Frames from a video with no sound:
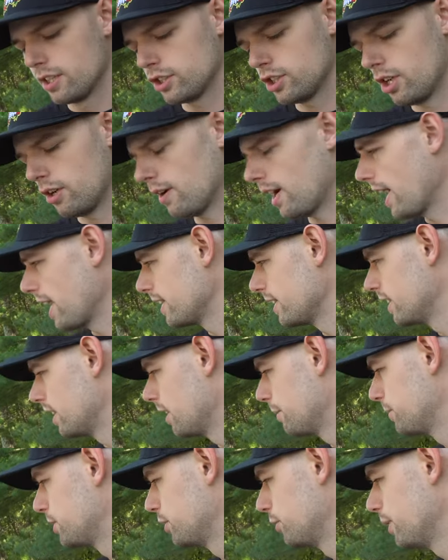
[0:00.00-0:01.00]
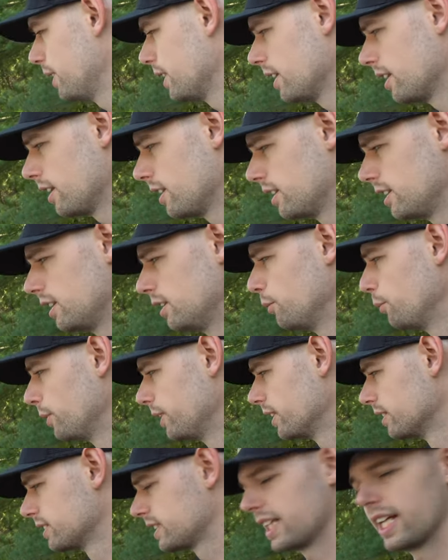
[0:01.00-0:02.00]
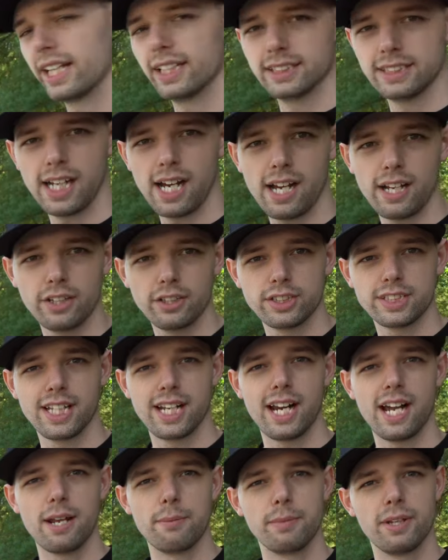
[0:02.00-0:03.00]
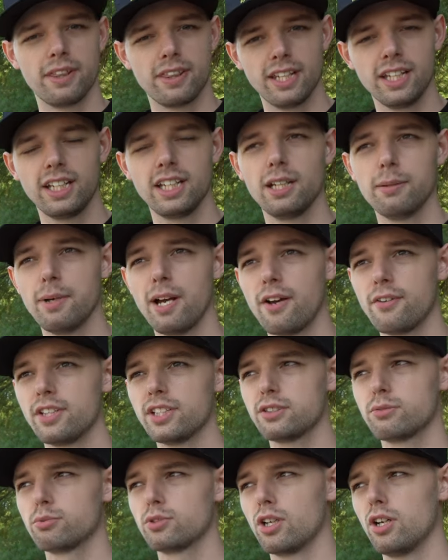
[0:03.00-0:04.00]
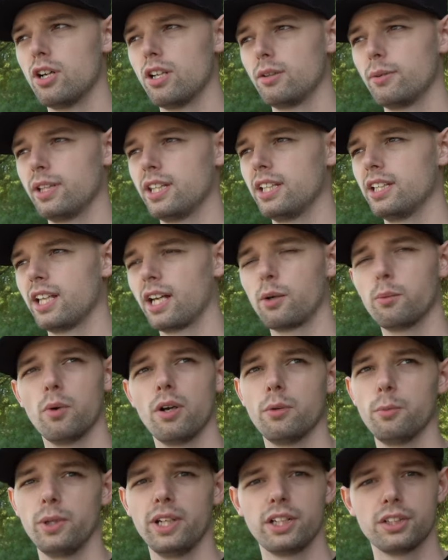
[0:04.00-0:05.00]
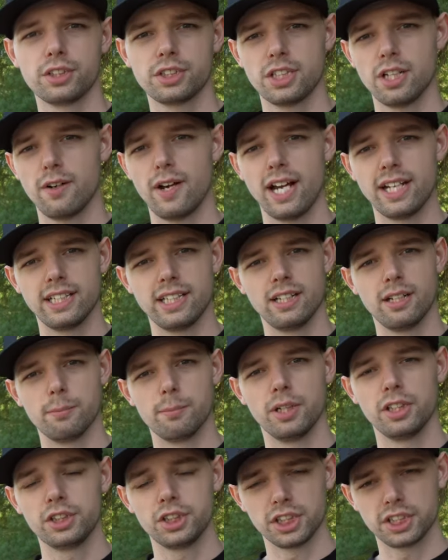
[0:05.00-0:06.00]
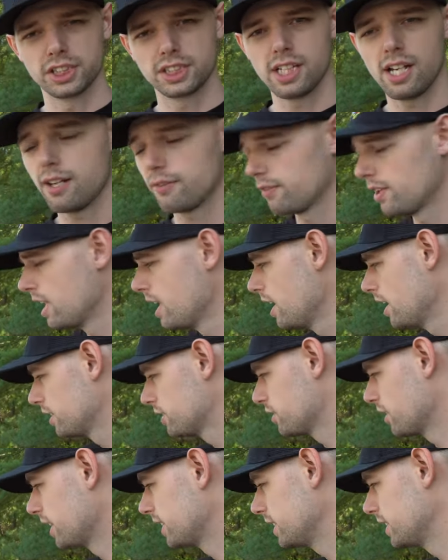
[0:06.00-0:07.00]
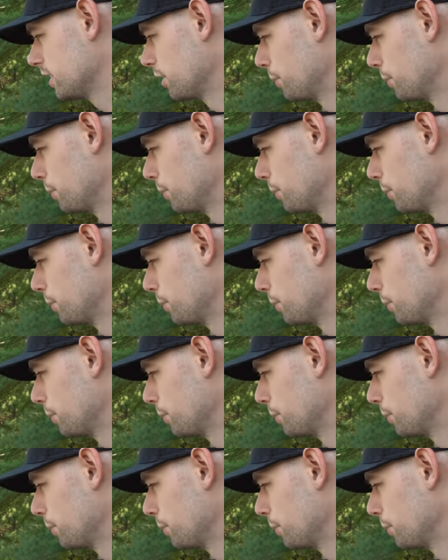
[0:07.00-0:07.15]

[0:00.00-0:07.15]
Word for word: so I ended up doing the wheels and tires that I had been thinking about this was all within like one week or so I did a bunch of stuff so I did